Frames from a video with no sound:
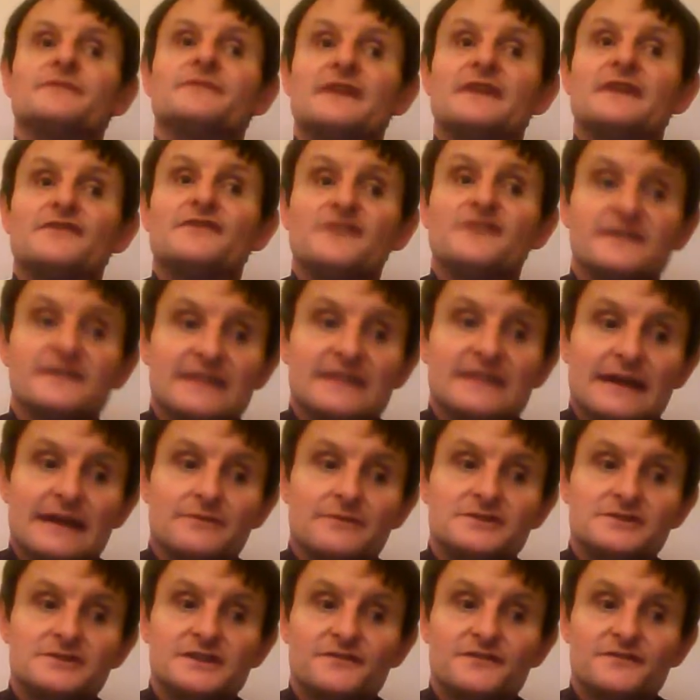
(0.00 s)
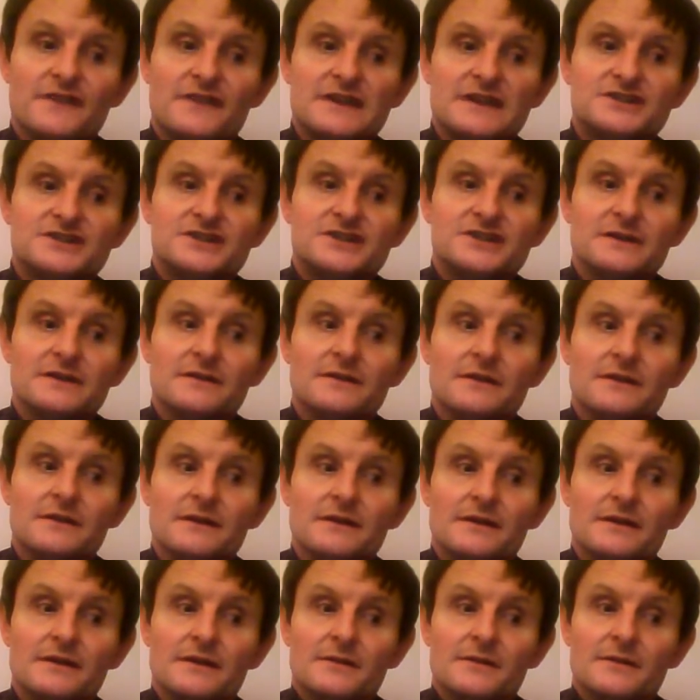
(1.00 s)
Their first language is French
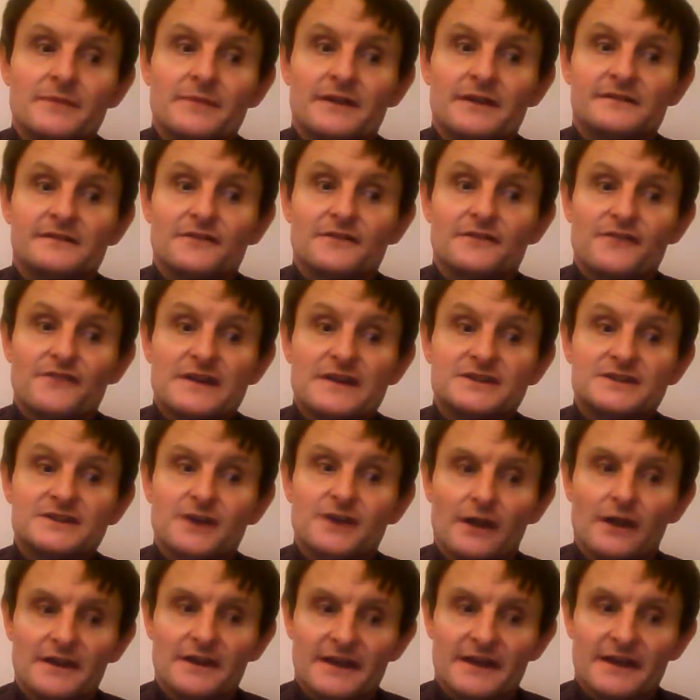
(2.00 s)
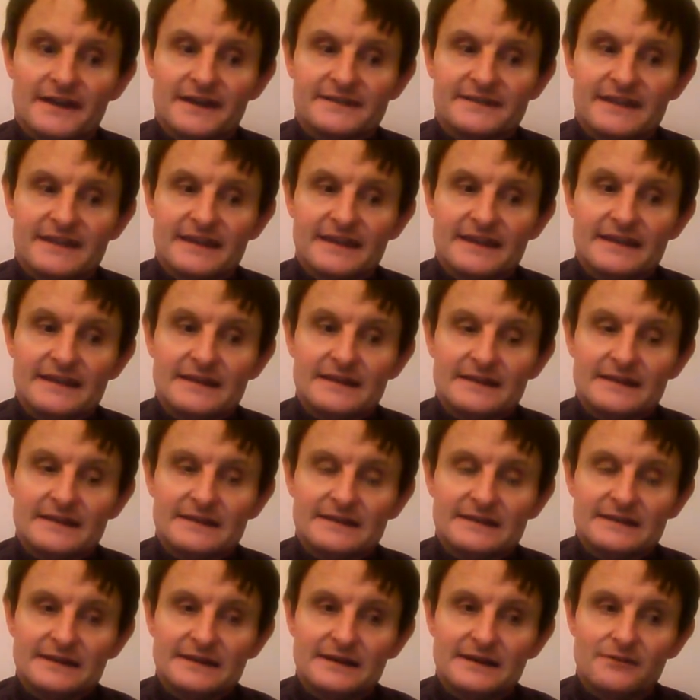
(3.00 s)
because the French colonized it
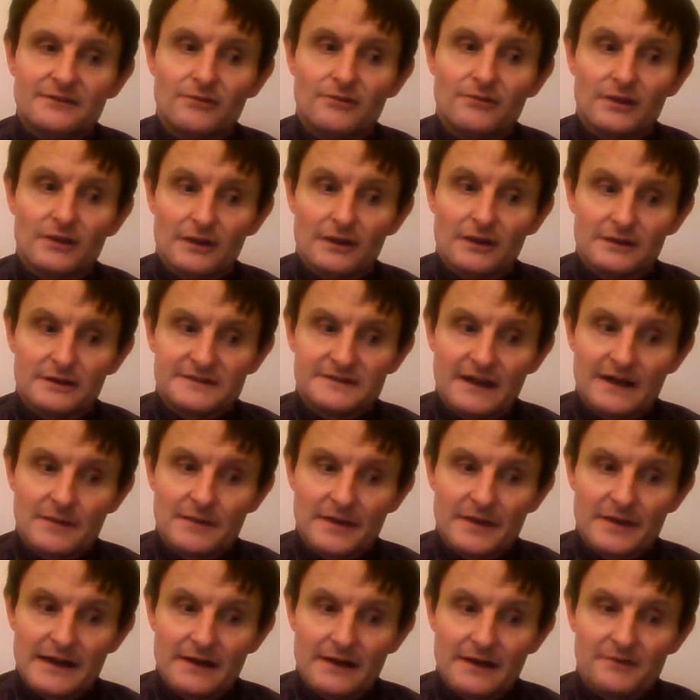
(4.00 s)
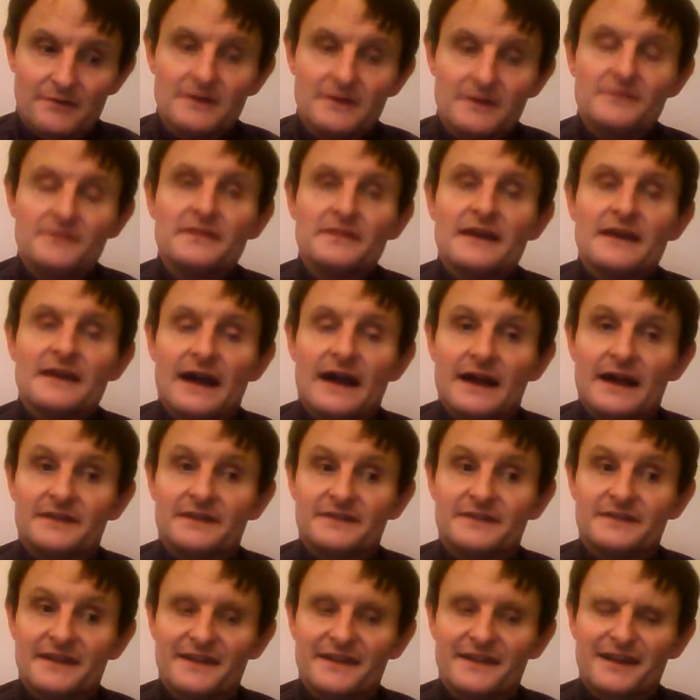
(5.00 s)
in a long time ago,
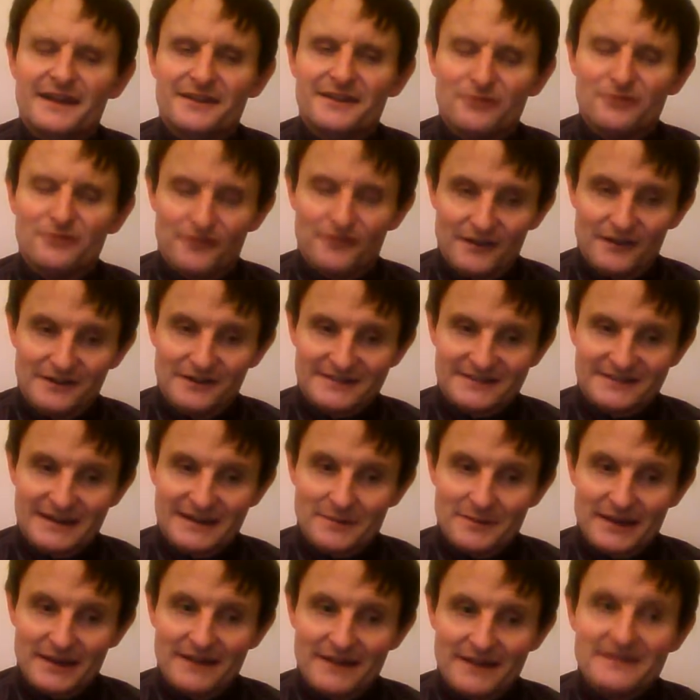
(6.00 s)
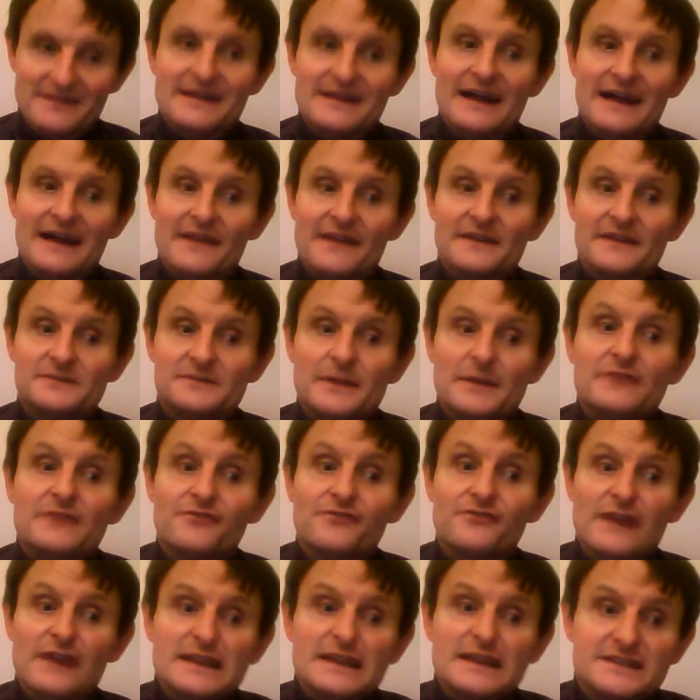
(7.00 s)
and an awful long time ago, and they
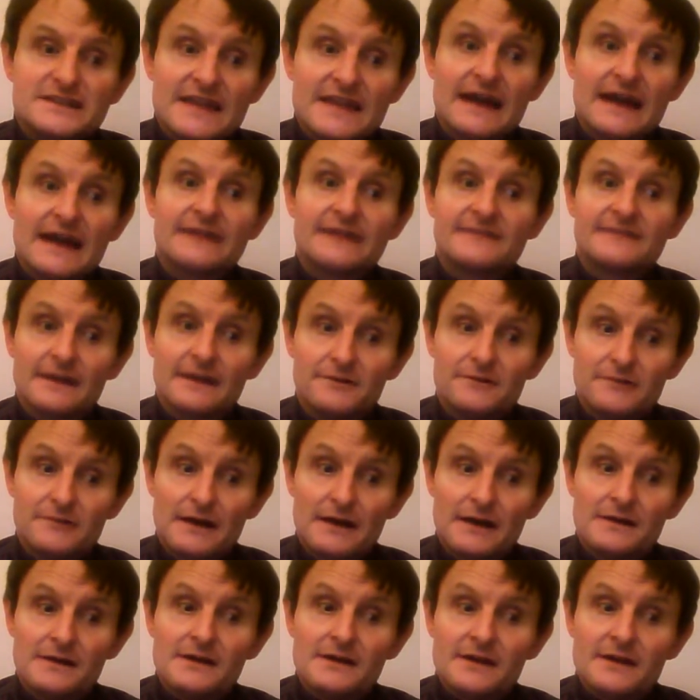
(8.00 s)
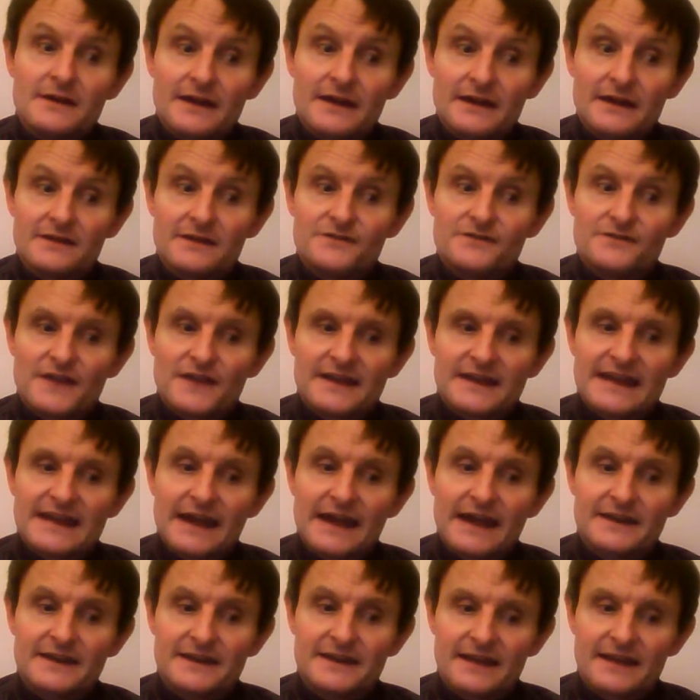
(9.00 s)
speak French there. So, in fact,
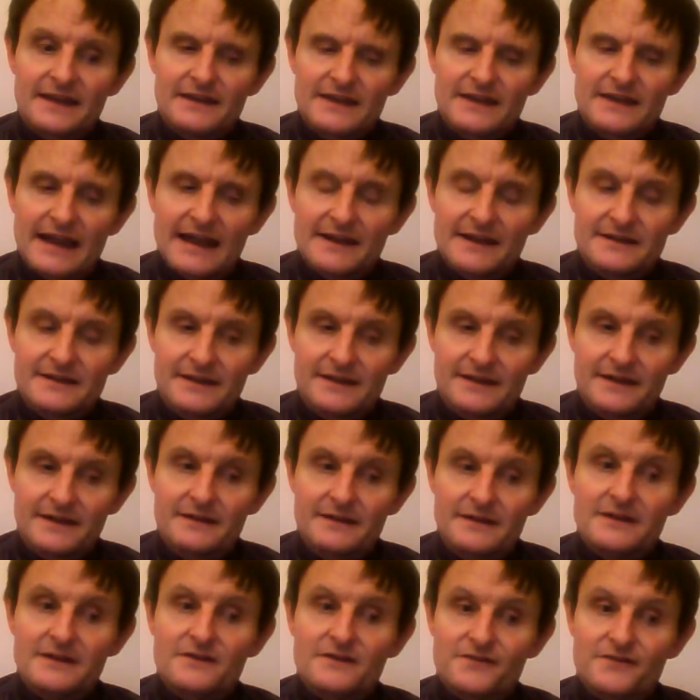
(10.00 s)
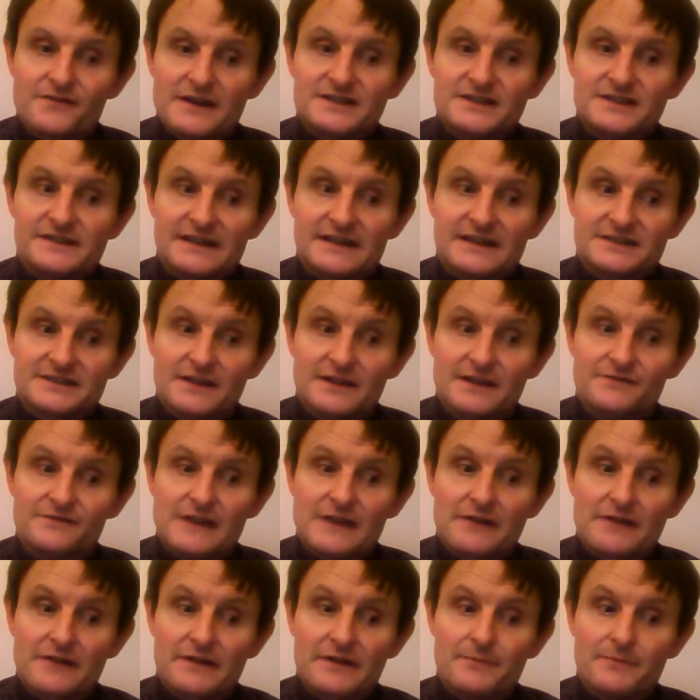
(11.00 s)
in Canada, French is actually a
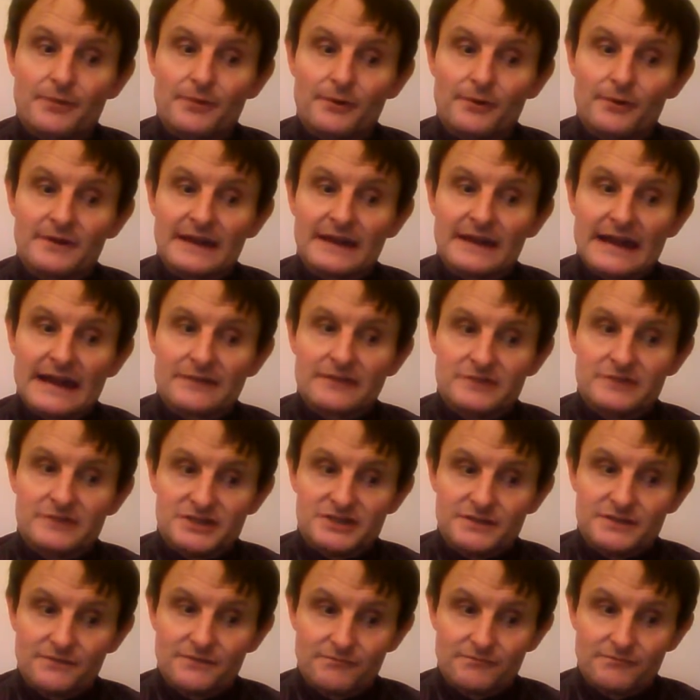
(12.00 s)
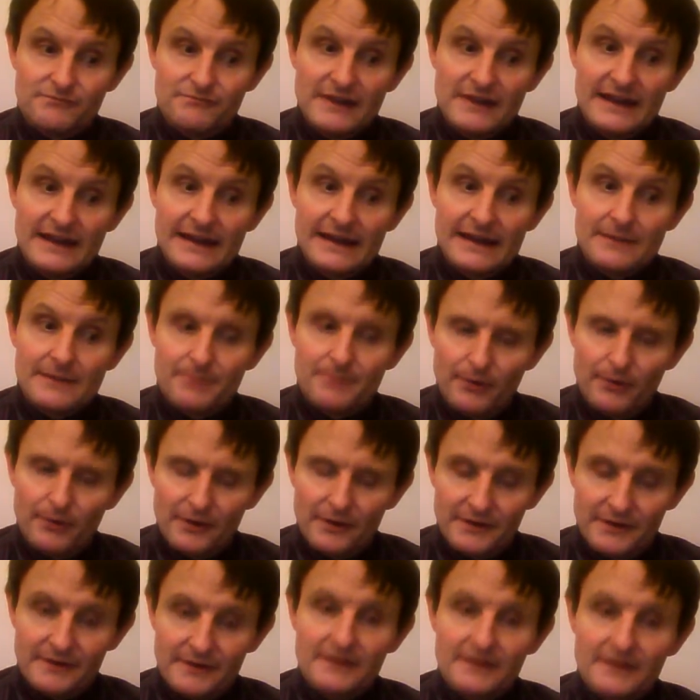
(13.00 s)
very important language, really
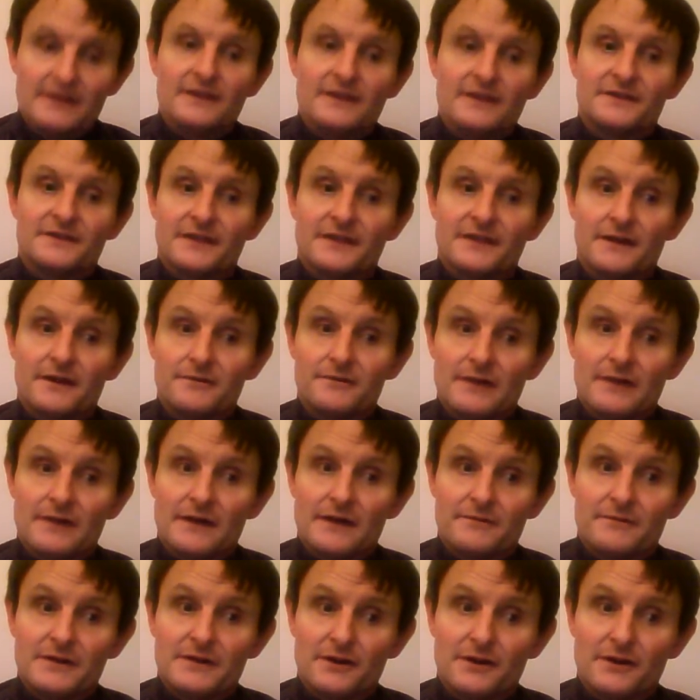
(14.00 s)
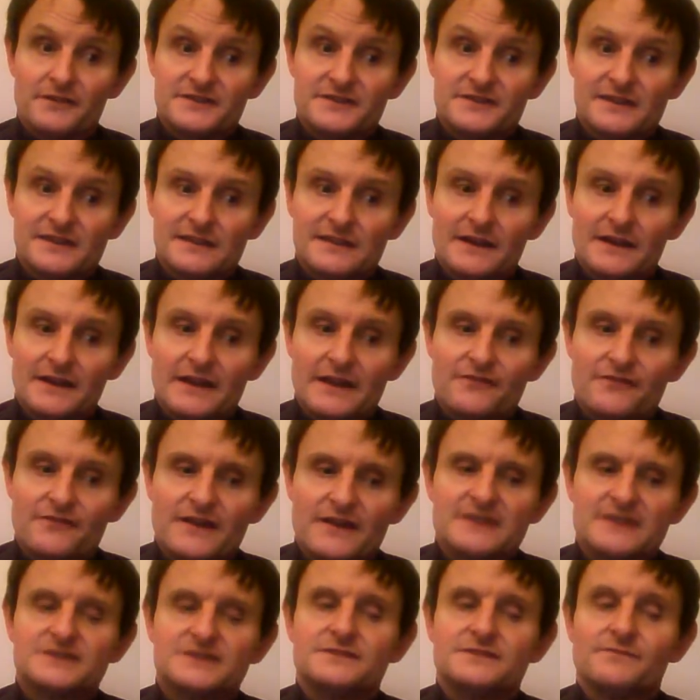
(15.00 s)
important. So we're not just learning
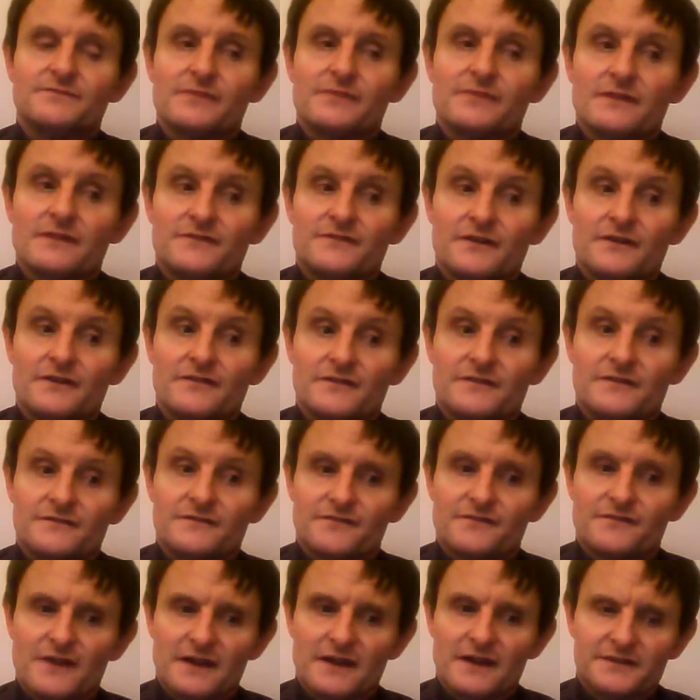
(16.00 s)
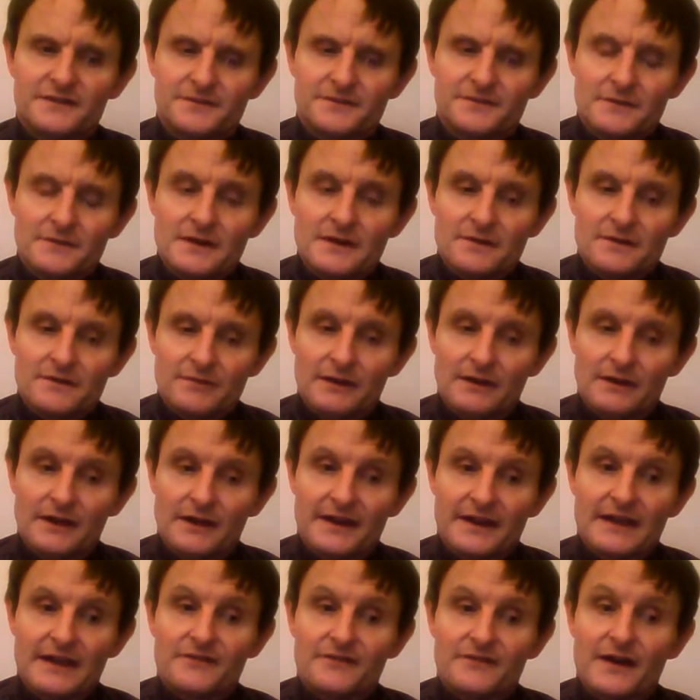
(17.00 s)
French for France, we're
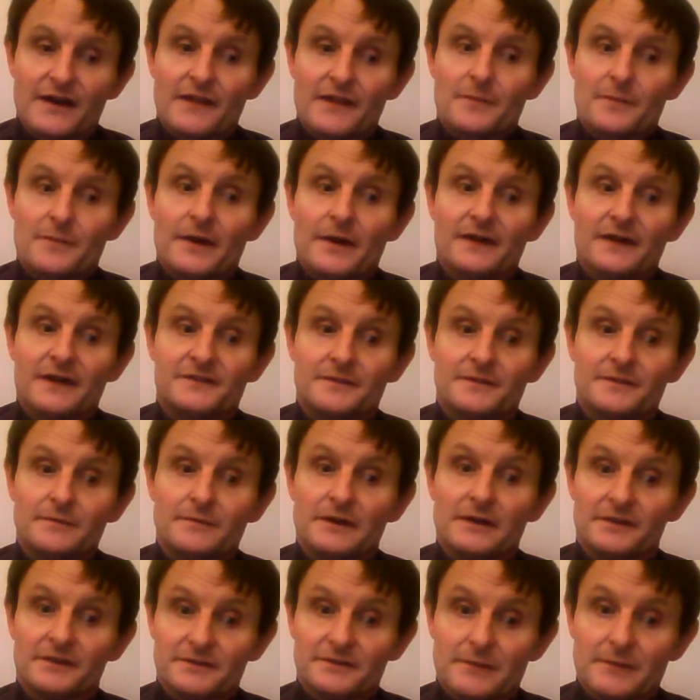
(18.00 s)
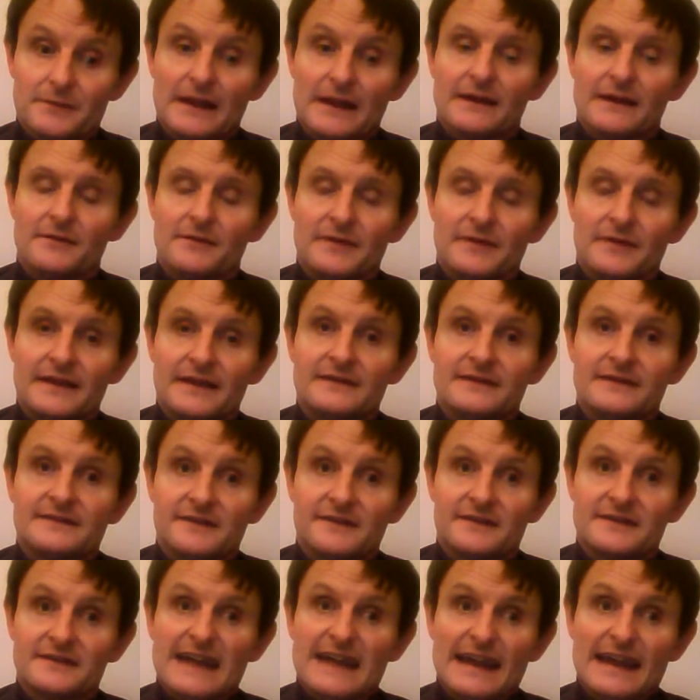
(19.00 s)
learning it for other parts of the world as well, aren't we?
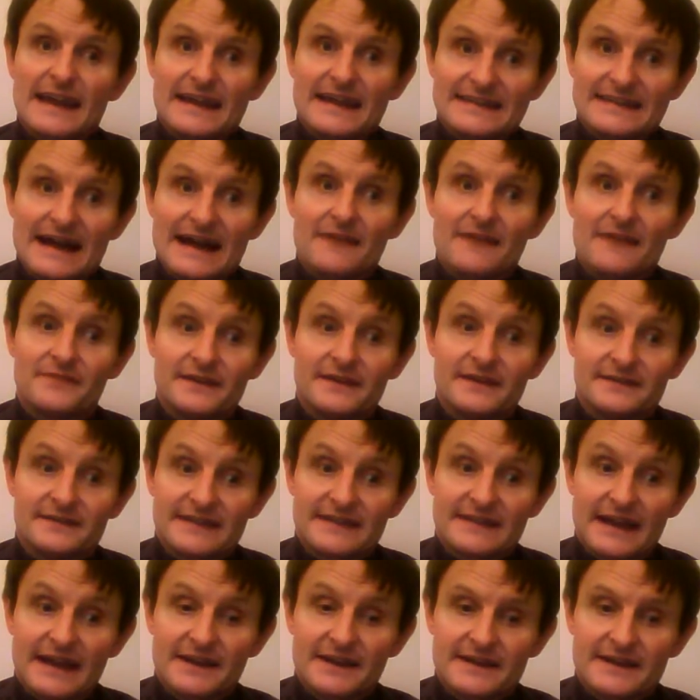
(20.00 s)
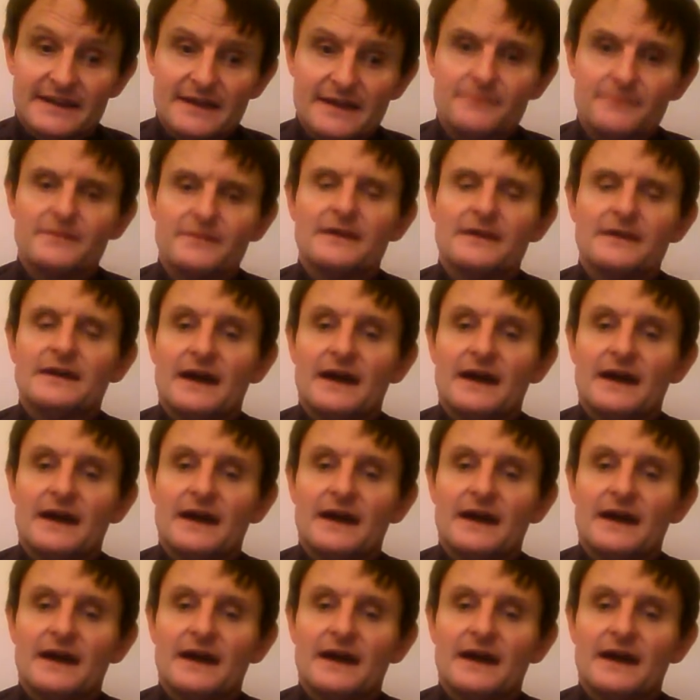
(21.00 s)
So Canada is Canada.